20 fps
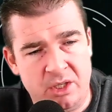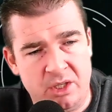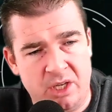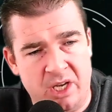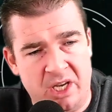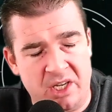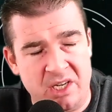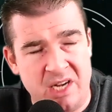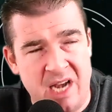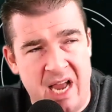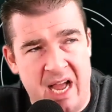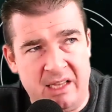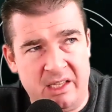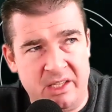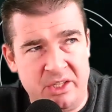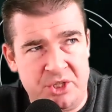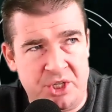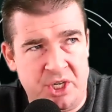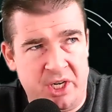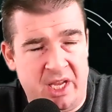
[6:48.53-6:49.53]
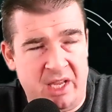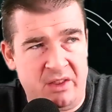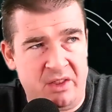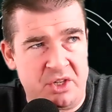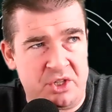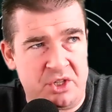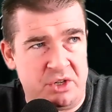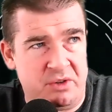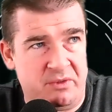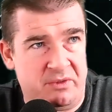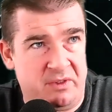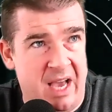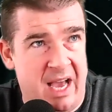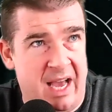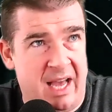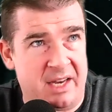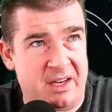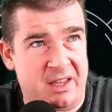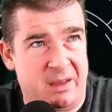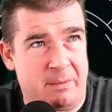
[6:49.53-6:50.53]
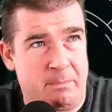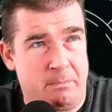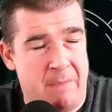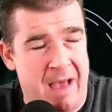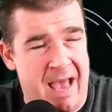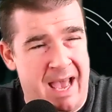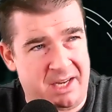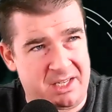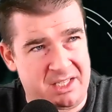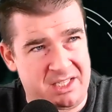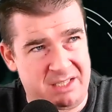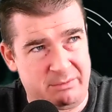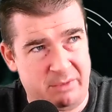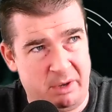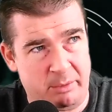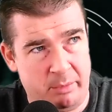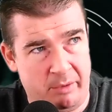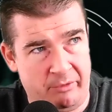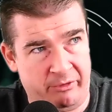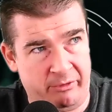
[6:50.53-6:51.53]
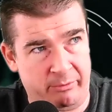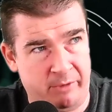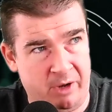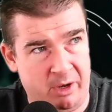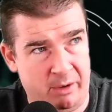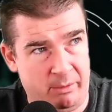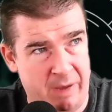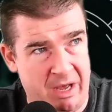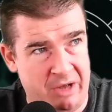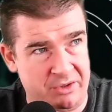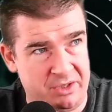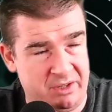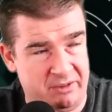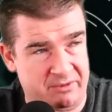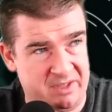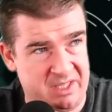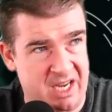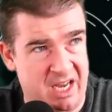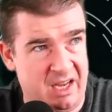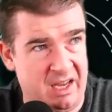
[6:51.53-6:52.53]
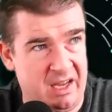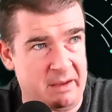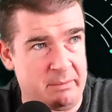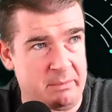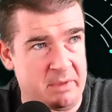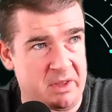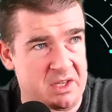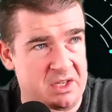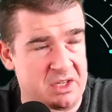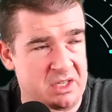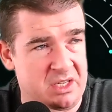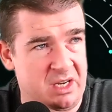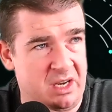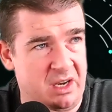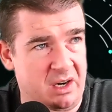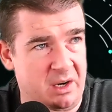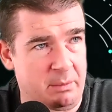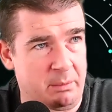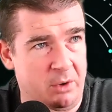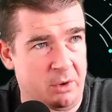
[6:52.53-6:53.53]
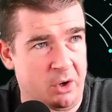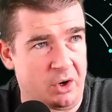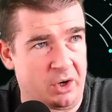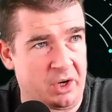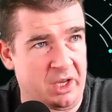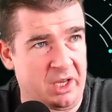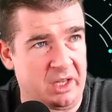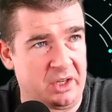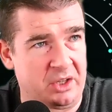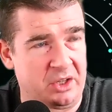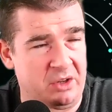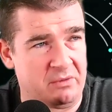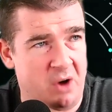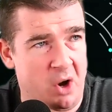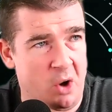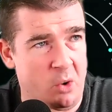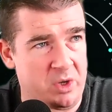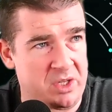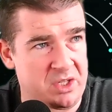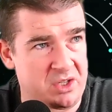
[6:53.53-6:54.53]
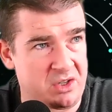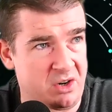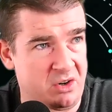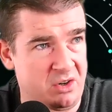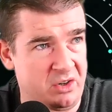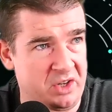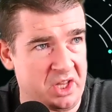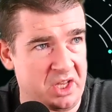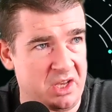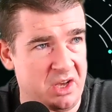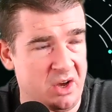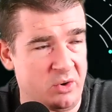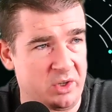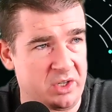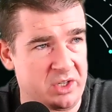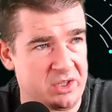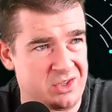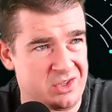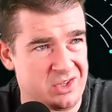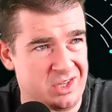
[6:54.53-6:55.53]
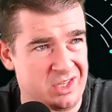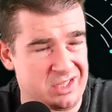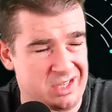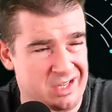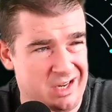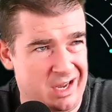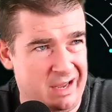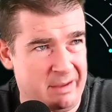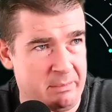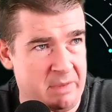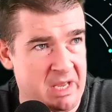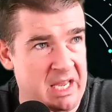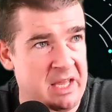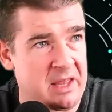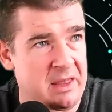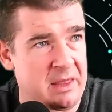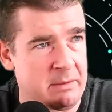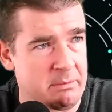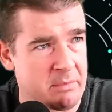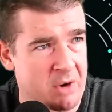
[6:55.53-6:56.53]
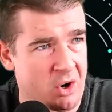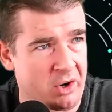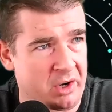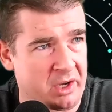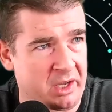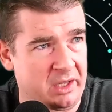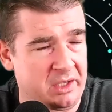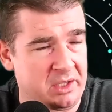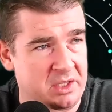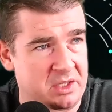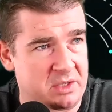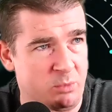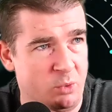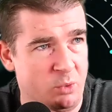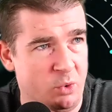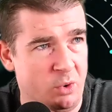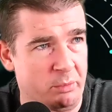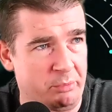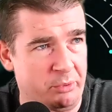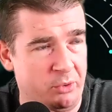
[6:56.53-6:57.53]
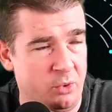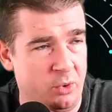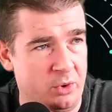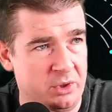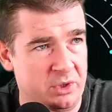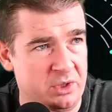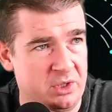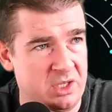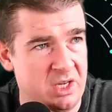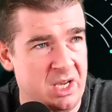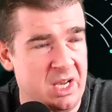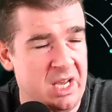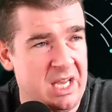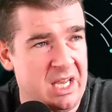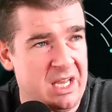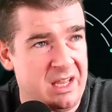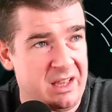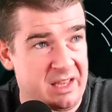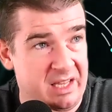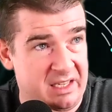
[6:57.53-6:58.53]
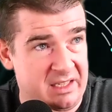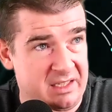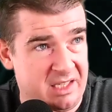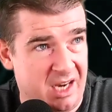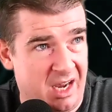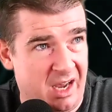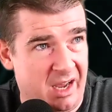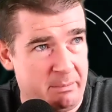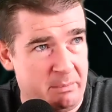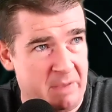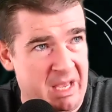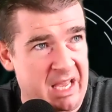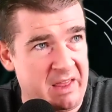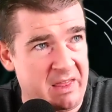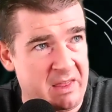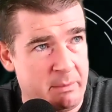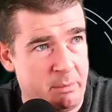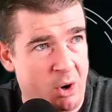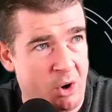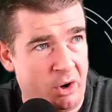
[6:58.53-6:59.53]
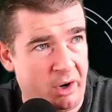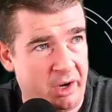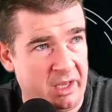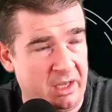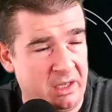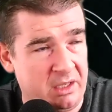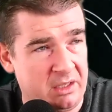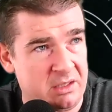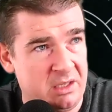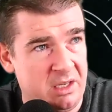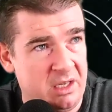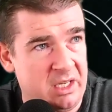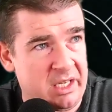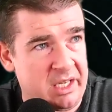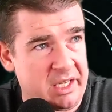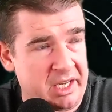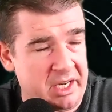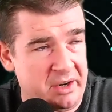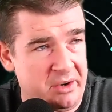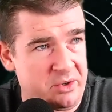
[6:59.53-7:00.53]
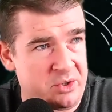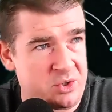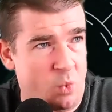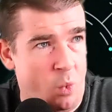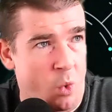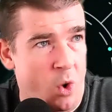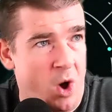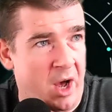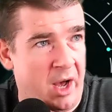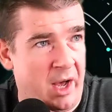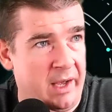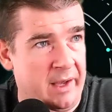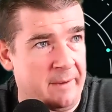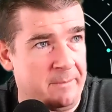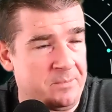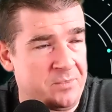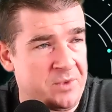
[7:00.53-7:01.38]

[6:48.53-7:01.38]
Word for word: Acknowledging that you've got the maximum amount of time in the stock market, and you've always heard the onus that time in the market is more important than timing the market. Here's why.